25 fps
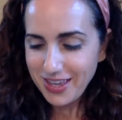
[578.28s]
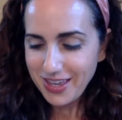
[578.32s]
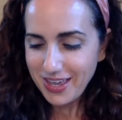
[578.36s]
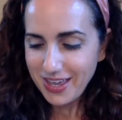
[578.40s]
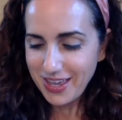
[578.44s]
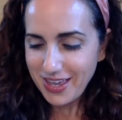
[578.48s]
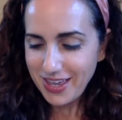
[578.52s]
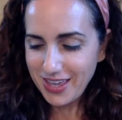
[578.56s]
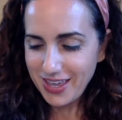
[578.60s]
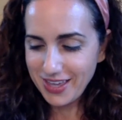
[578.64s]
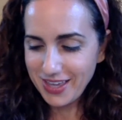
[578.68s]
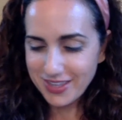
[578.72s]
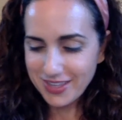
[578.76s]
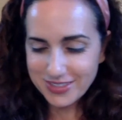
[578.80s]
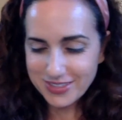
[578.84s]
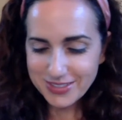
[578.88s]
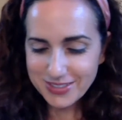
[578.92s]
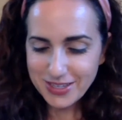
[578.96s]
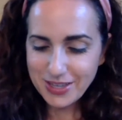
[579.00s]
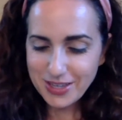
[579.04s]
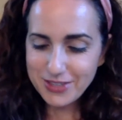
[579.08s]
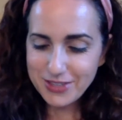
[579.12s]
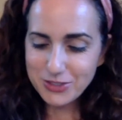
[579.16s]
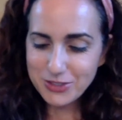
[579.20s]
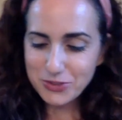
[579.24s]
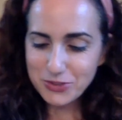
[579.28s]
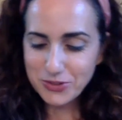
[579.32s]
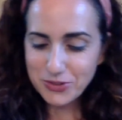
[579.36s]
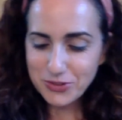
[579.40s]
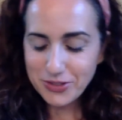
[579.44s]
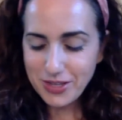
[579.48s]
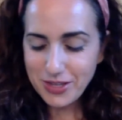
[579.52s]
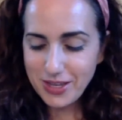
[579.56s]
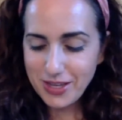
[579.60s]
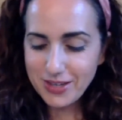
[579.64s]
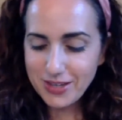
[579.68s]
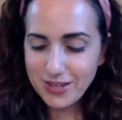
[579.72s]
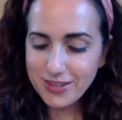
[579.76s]
and
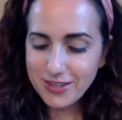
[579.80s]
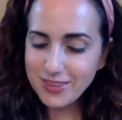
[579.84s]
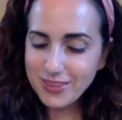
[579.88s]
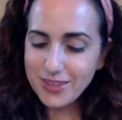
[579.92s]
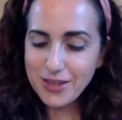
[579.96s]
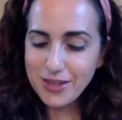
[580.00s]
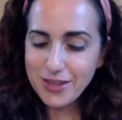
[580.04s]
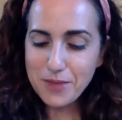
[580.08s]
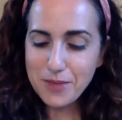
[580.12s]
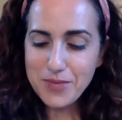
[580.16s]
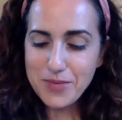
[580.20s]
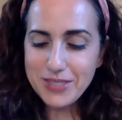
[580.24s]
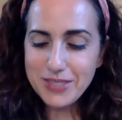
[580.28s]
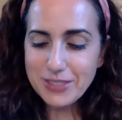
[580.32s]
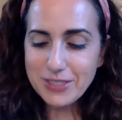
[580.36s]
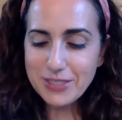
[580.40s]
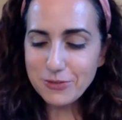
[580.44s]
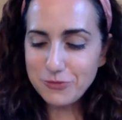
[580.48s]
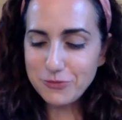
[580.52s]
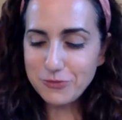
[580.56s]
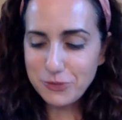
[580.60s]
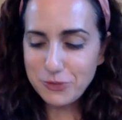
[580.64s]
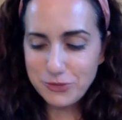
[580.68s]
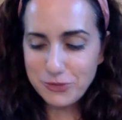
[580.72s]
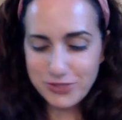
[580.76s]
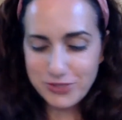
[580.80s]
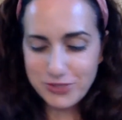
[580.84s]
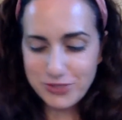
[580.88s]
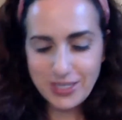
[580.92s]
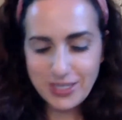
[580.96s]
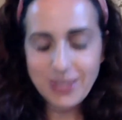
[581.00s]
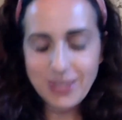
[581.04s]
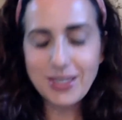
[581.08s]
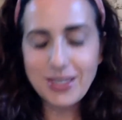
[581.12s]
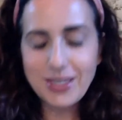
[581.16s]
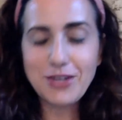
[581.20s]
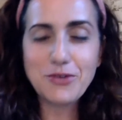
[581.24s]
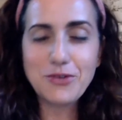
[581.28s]
enjoying the amazing food scene
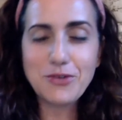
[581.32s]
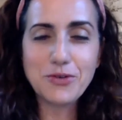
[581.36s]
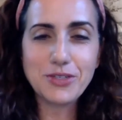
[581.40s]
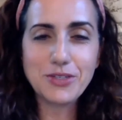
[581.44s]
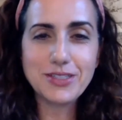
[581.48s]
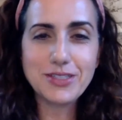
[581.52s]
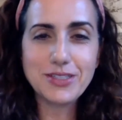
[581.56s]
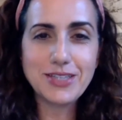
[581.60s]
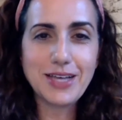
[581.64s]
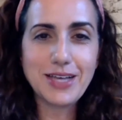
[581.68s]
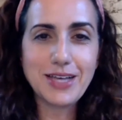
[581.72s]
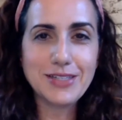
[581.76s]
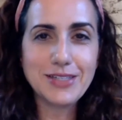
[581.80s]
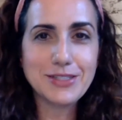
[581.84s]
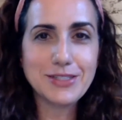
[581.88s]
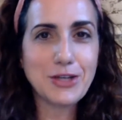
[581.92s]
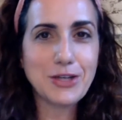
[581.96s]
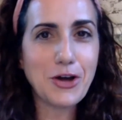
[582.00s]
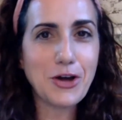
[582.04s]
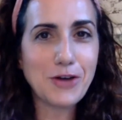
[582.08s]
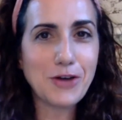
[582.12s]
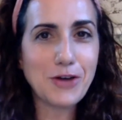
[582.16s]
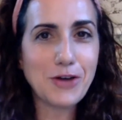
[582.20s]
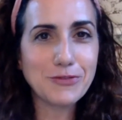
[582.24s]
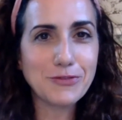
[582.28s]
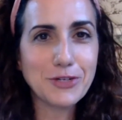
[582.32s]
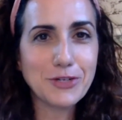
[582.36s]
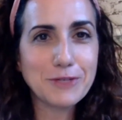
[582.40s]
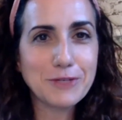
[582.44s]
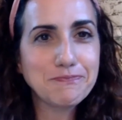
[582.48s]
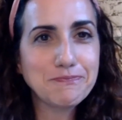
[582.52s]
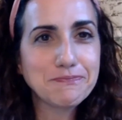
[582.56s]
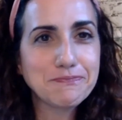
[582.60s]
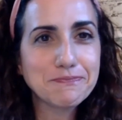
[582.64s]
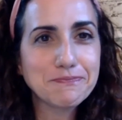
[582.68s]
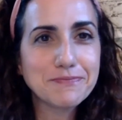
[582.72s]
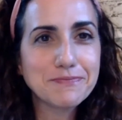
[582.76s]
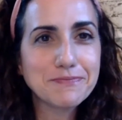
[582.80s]
that New Orleans has to offer.
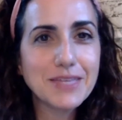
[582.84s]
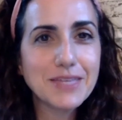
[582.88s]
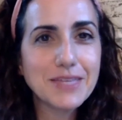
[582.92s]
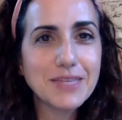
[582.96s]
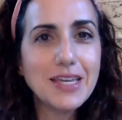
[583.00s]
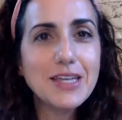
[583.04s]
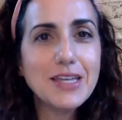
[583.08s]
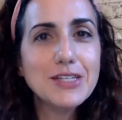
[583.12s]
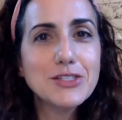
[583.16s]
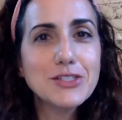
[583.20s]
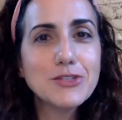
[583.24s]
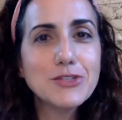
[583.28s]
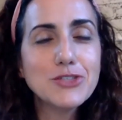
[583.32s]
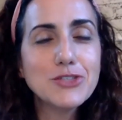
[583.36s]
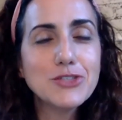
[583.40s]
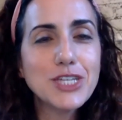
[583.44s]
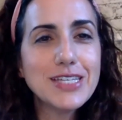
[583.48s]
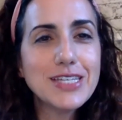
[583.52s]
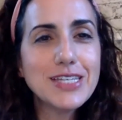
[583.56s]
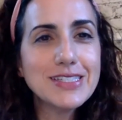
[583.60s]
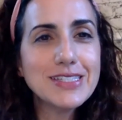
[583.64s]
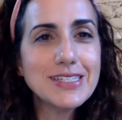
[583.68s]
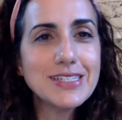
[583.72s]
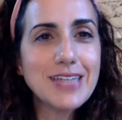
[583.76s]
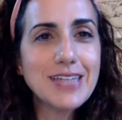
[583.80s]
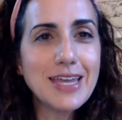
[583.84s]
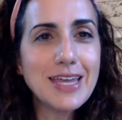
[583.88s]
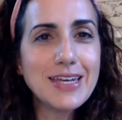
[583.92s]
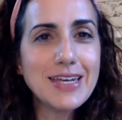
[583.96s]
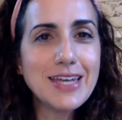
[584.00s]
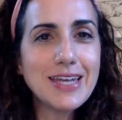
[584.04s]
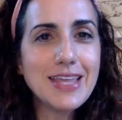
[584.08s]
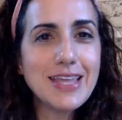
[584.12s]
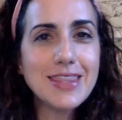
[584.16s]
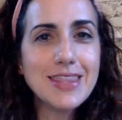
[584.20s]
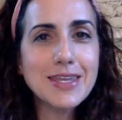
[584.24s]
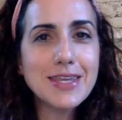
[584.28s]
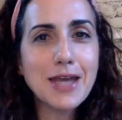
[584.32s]
So Jason and
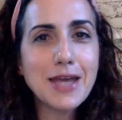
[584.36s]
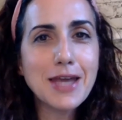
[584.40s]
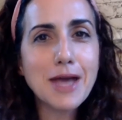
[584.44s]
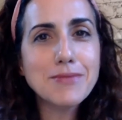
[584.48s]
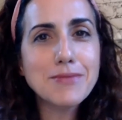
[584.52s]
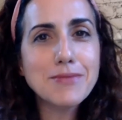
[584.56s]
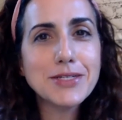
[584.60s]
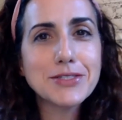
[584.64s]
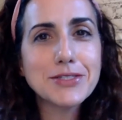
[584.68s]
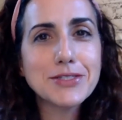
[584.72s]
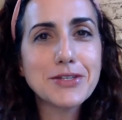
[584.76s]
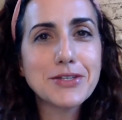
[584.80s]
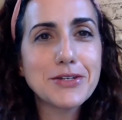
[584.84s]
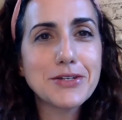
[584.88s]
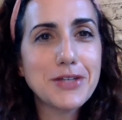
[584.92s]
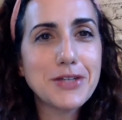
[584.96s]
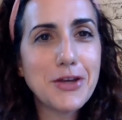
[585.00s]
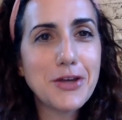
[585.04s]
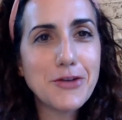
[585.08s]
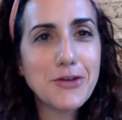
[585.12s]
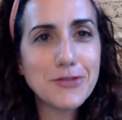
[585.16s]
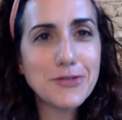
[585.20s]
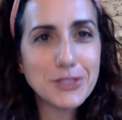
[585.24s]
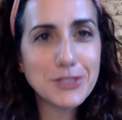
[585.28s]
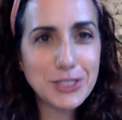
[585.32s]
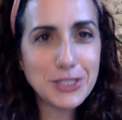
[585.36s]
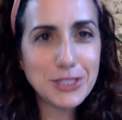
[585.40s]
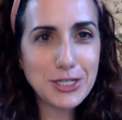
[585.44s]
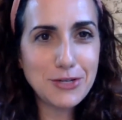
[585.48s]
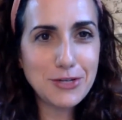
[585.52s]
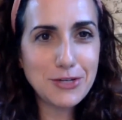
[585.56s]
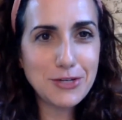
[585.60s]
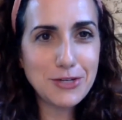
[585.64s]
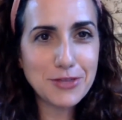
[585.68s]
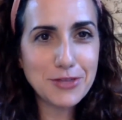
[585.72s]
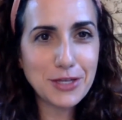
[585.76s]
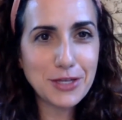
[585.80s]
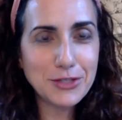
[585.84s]
Nathan, I'm going to turn it over to you.
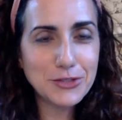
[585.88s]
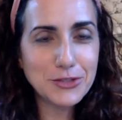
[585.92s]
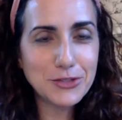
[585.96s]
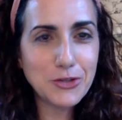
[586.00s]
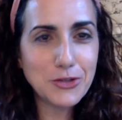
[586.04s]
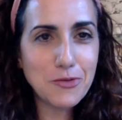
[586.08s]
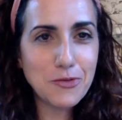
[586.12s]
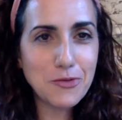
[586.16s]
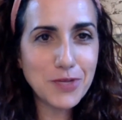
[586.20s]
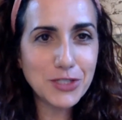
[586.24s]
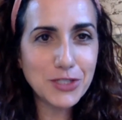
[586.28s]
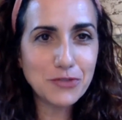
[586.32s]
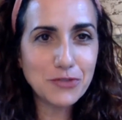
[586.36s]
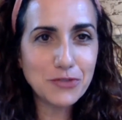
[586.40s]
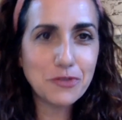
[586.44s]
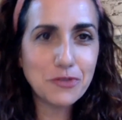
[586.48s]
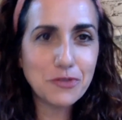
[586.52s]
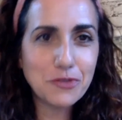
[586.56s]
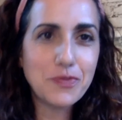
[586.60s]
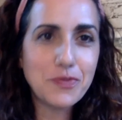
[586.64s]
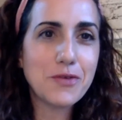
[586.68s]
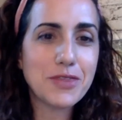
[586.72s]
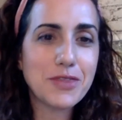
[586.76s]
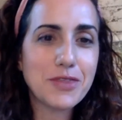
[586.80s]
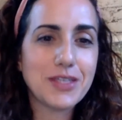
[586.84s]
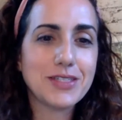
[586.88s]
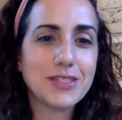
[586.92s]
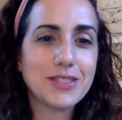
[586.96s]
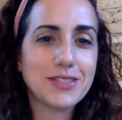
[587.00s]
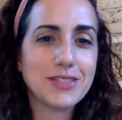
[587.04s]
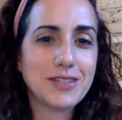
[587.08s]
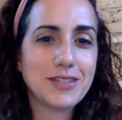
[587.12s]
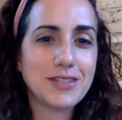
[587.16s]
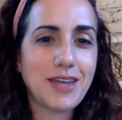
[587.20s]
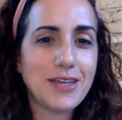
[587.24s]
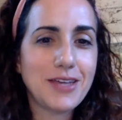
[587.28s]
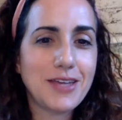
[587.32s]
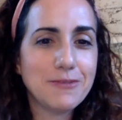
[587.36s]
Thanks so much for being with us
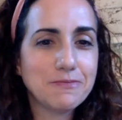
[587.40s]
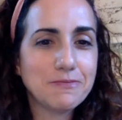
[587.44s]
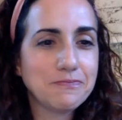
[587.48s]
tonight.